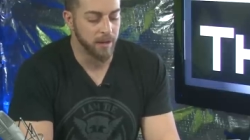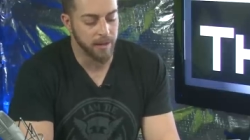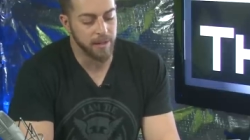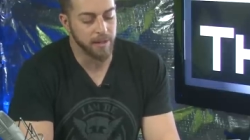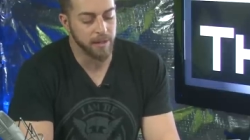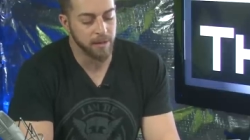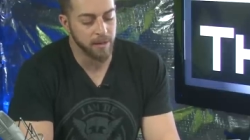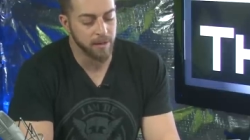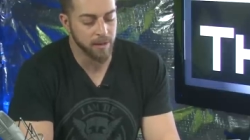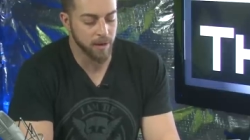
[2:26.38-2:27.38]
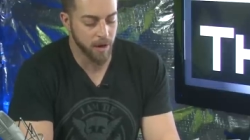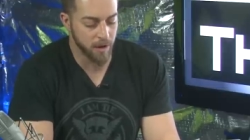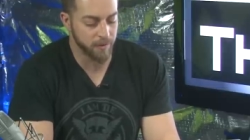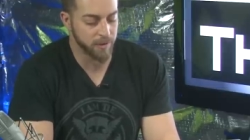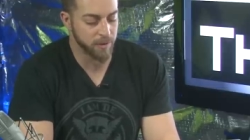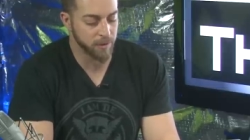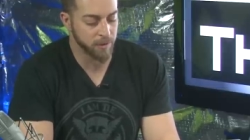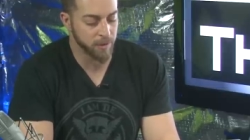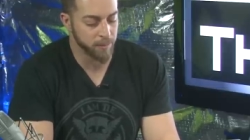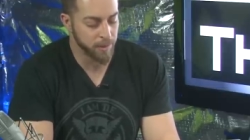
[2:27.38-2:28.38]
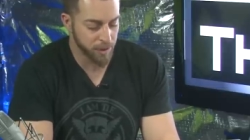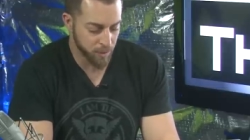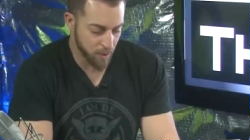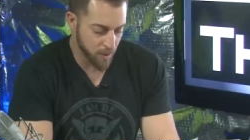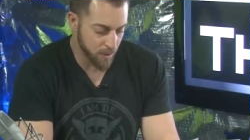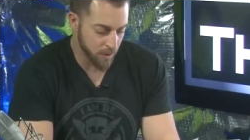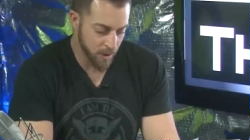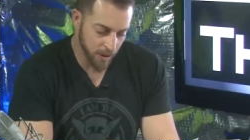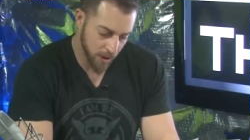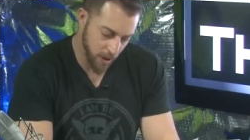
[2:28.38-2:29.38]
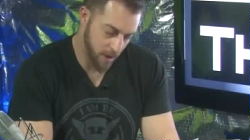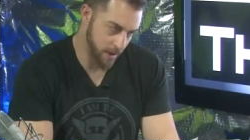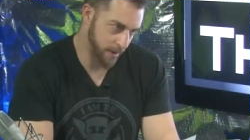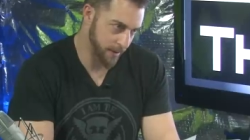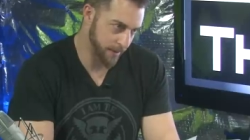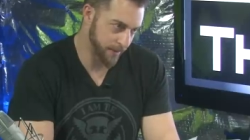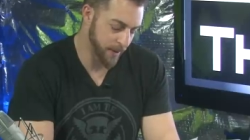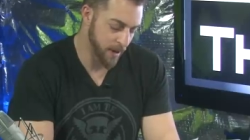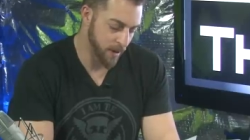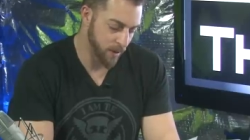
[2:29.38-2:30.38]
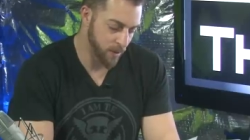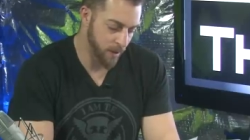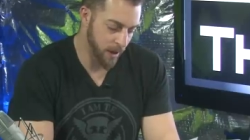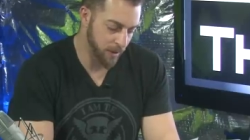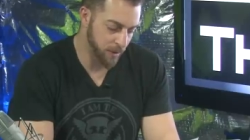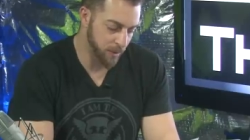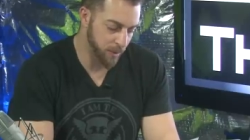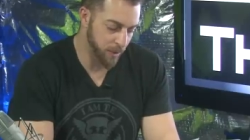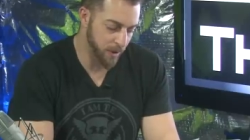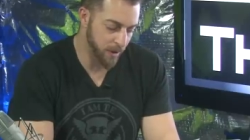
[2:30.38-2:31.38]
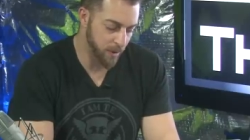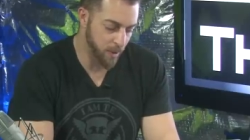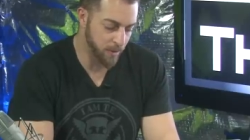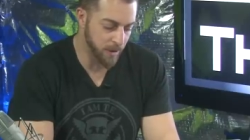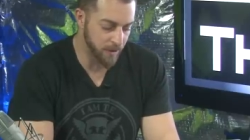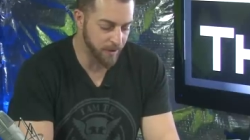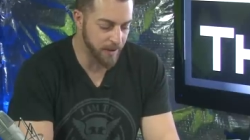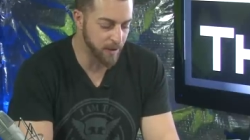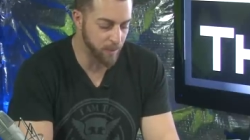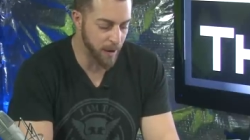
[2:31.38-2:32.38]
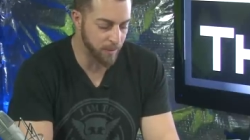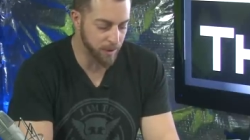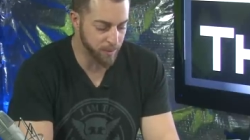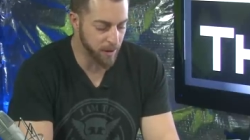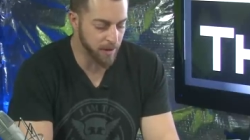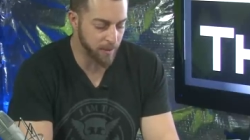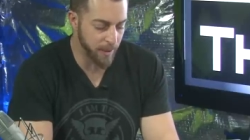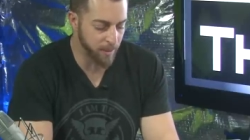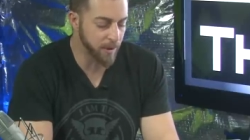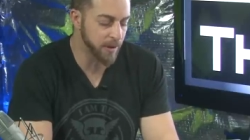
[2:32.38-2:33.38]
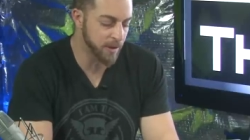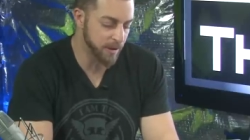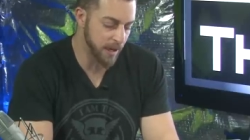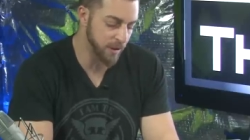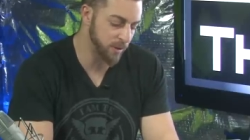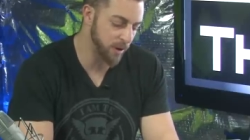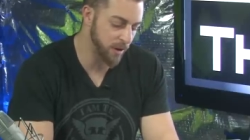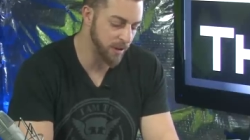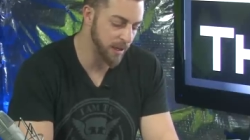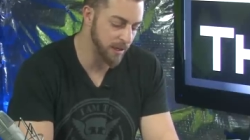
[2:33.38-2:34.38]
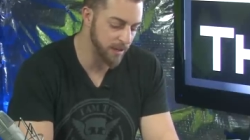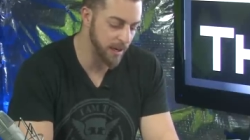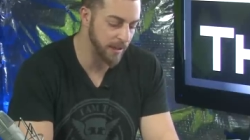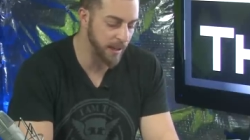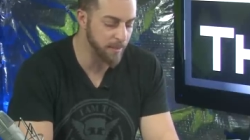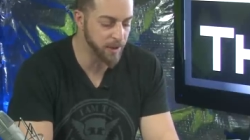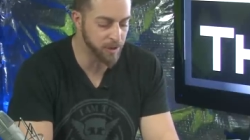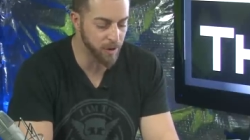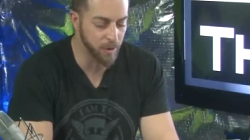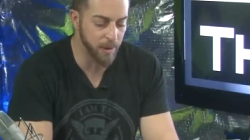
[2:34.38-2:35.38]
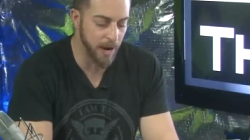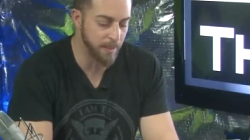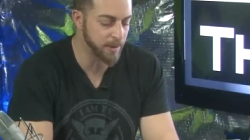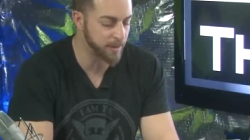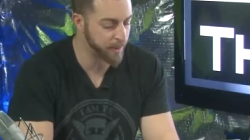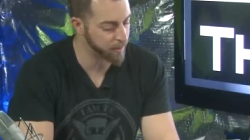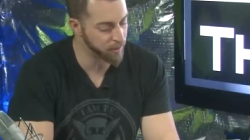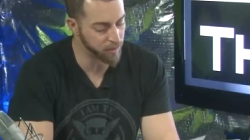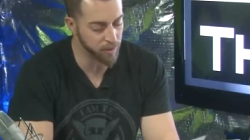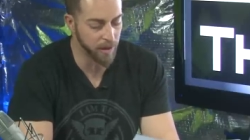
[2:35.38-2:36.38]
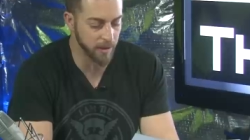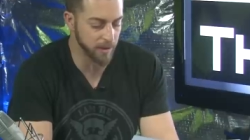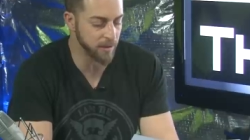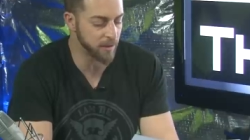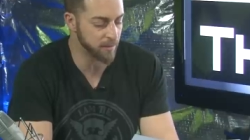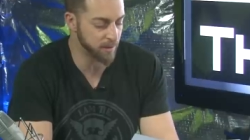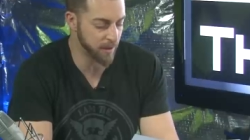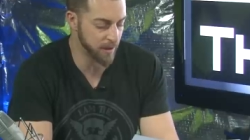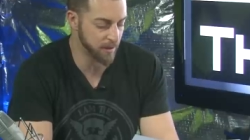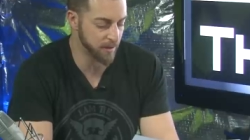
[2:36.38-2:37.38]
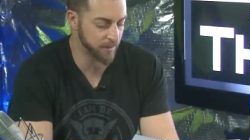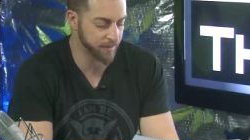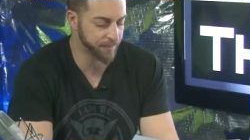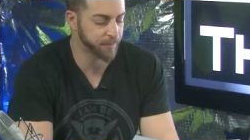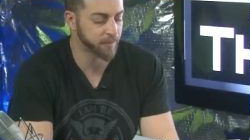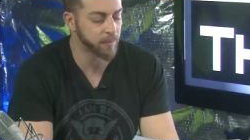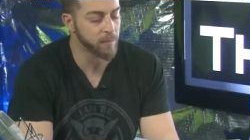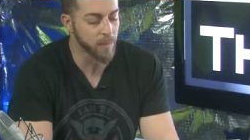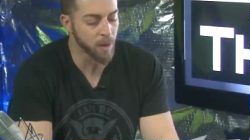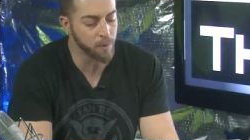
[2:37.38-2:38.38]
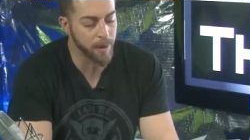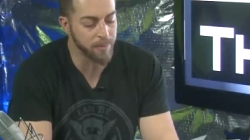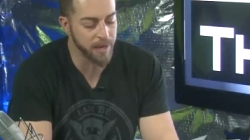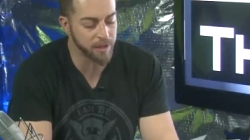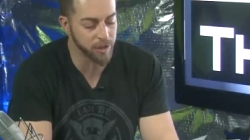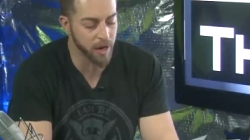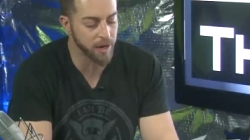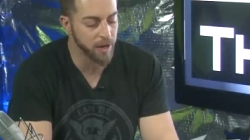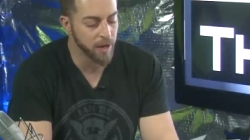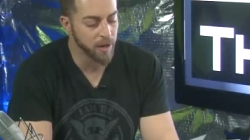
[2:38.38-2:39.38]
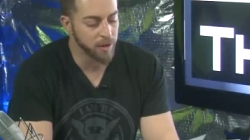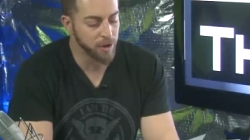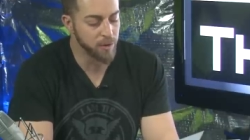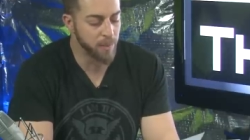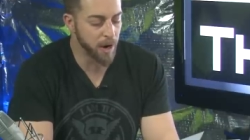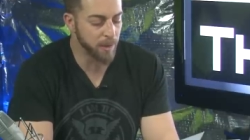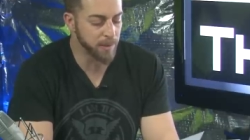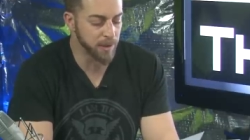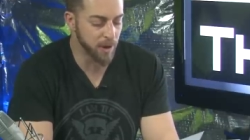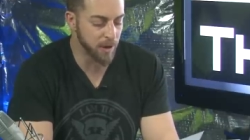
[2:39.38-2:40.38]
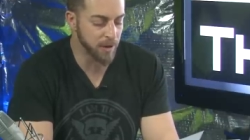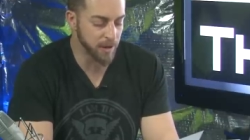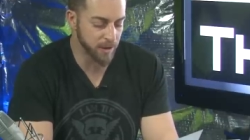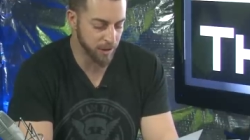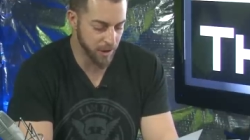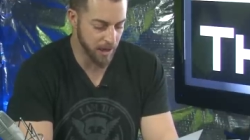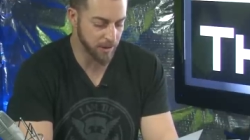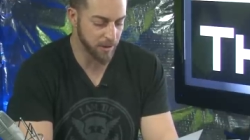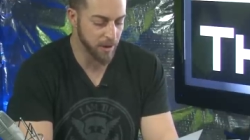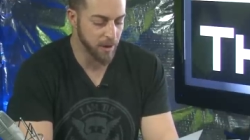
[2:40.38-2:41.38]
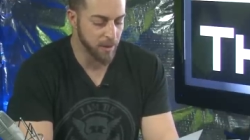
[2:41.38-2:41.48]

cleaning the officer's patrol car. Courthouse News reported, quote, Defendant Webb responded by pointing his taser at RD and saying, Let me show you what happens to people who do not listen to the police. Webb then shot two barbs into RD's chest.